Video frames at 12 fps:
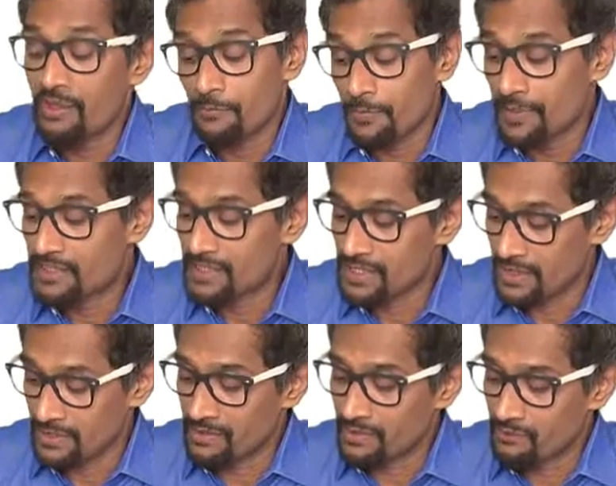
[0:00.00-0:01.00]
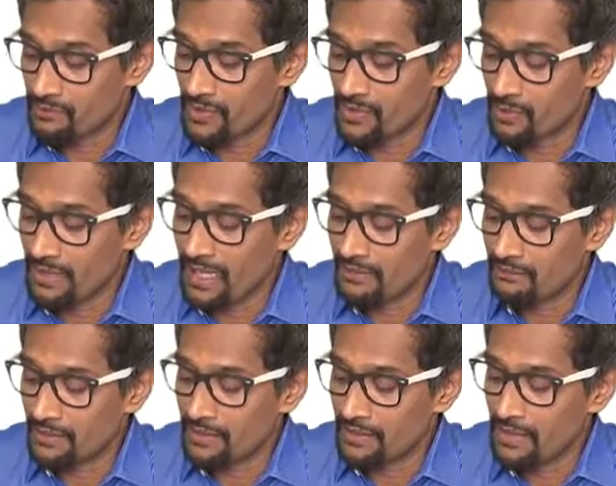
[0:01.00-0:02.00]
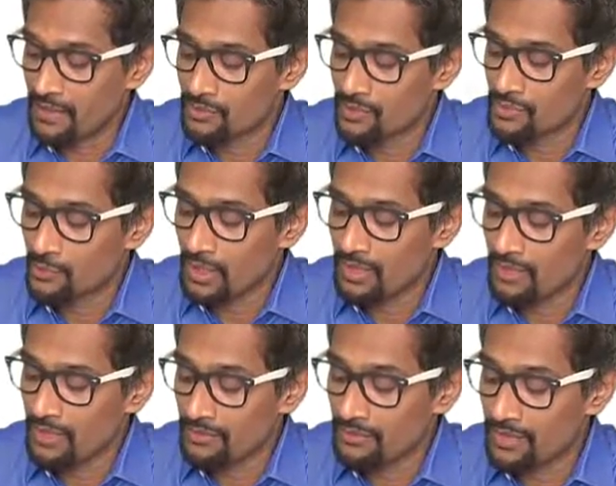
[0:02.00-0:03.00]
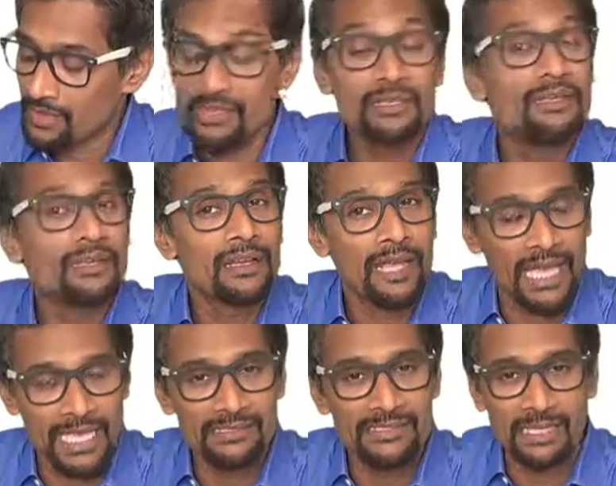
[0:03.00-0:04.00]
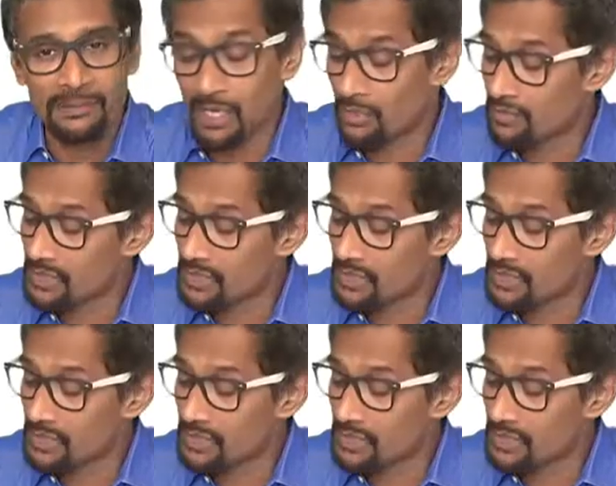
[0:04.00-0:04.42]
first year you will have 1,100 as the amount.